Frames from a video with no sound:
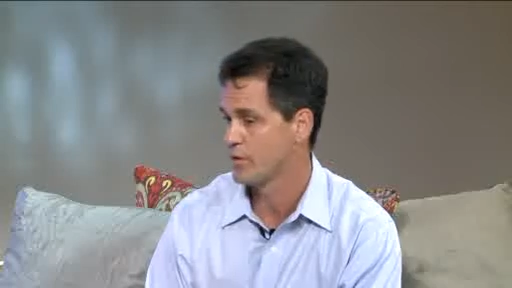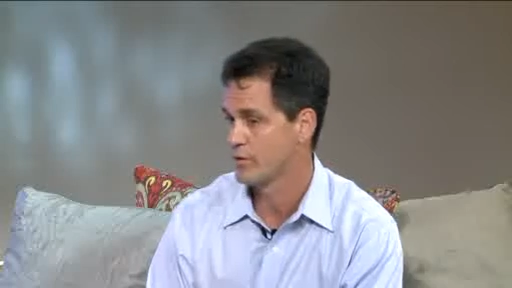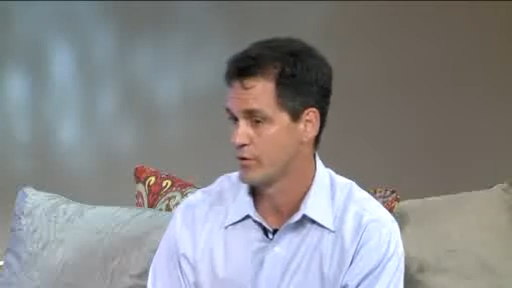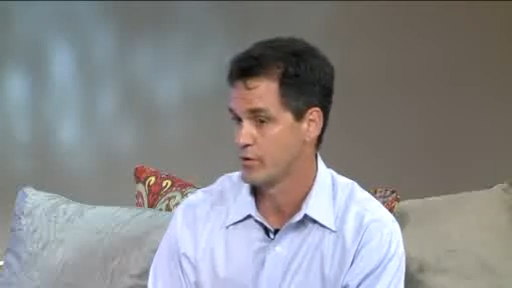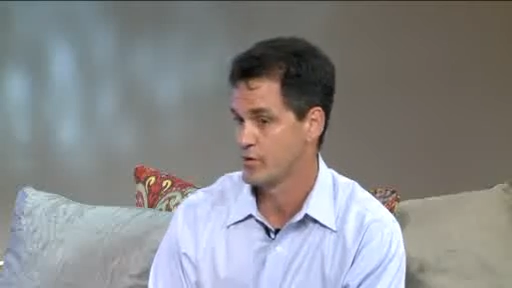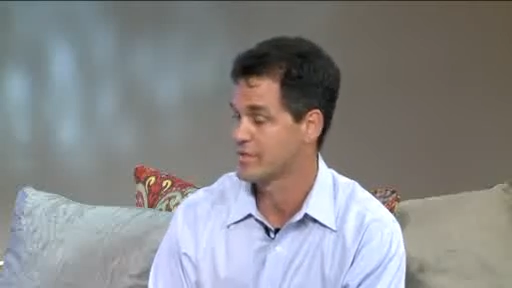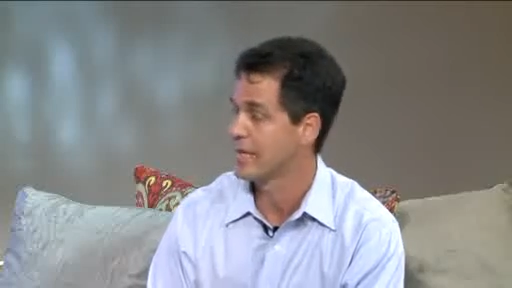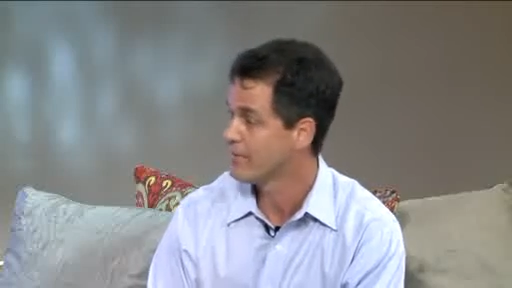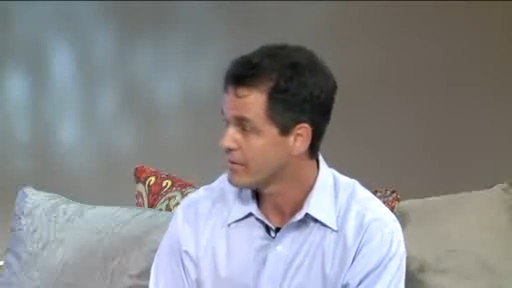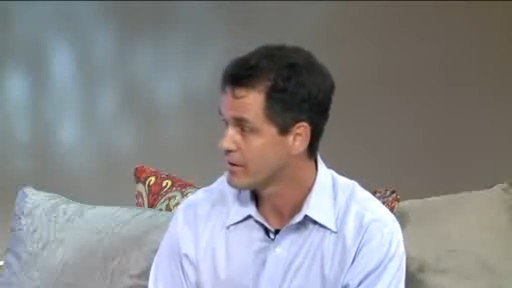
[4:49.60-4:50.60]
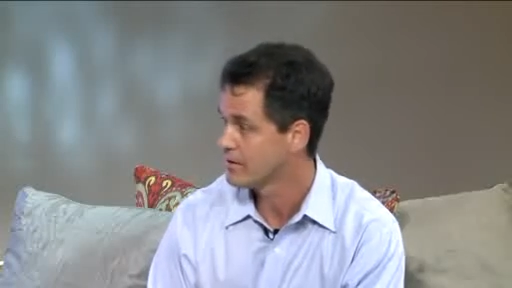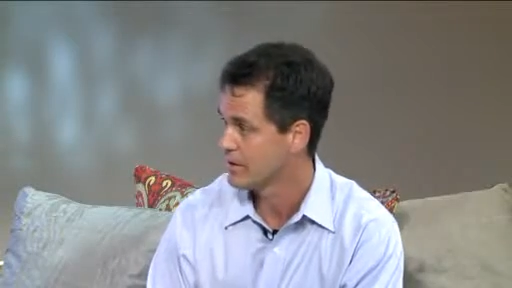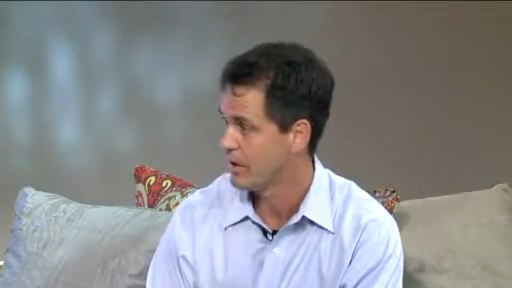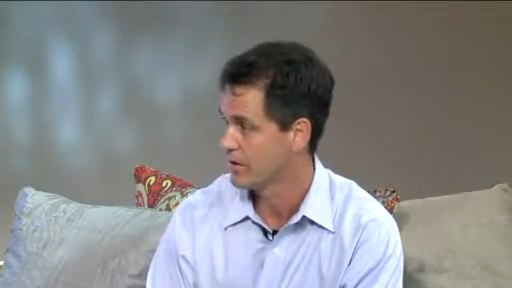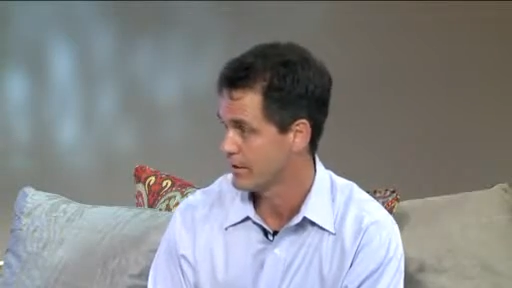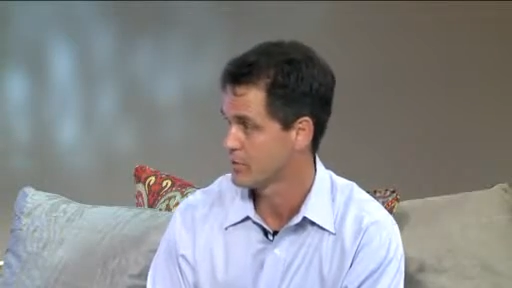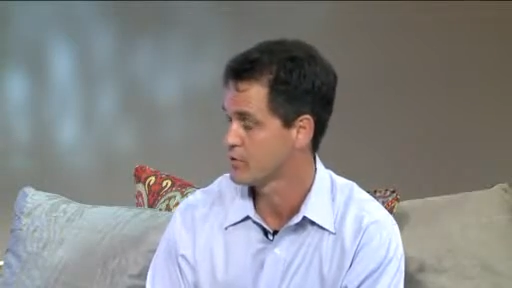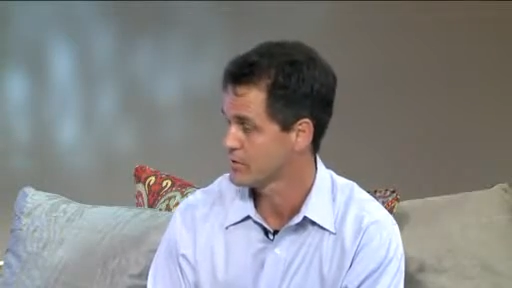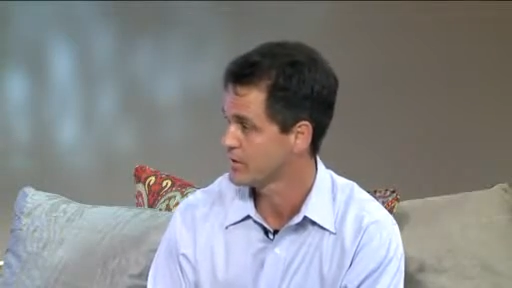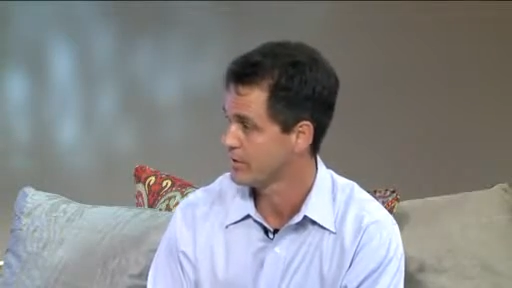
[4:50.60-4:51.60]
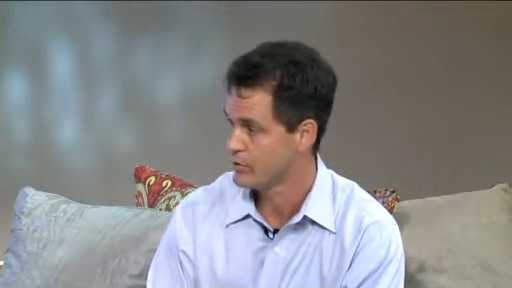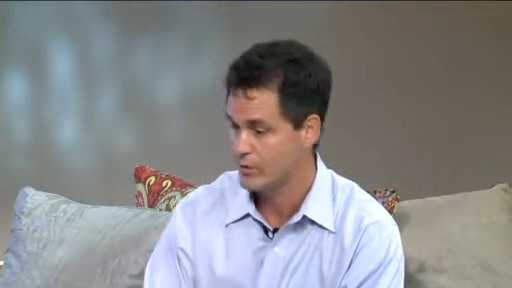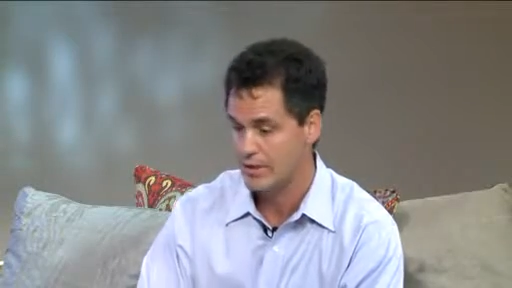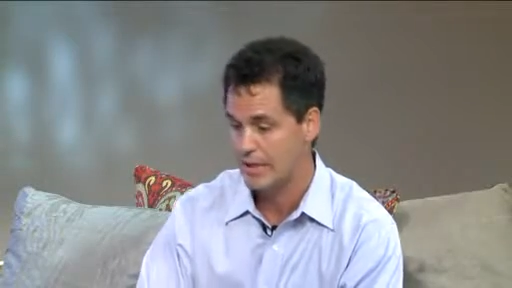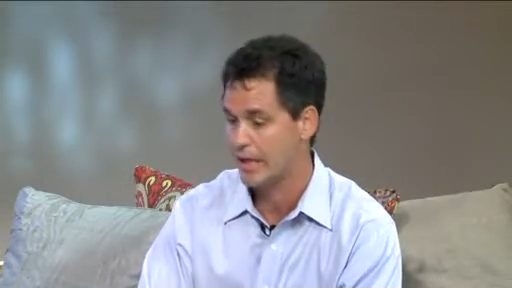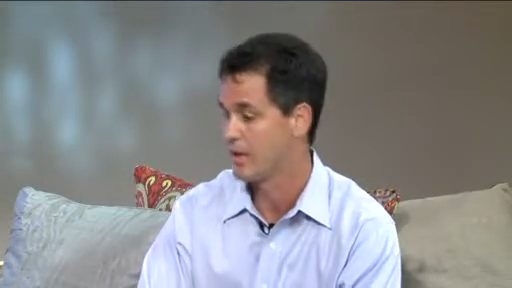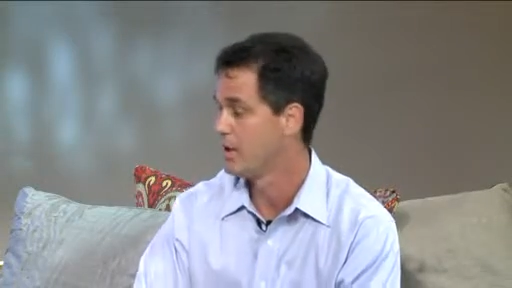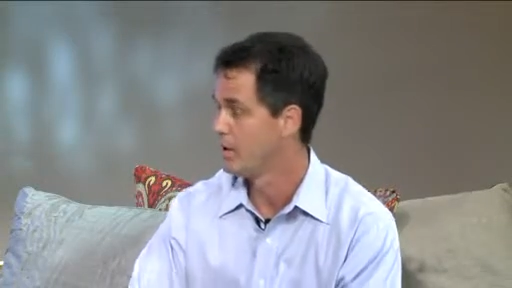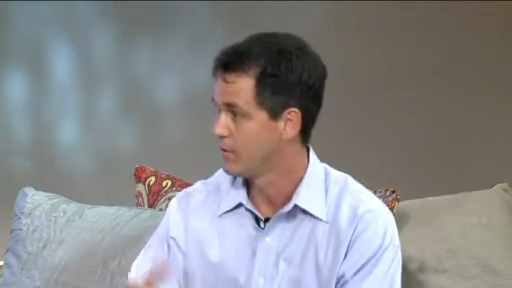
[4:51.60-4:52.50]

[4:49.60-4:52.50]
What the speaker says: you're saving on electricity, if you can get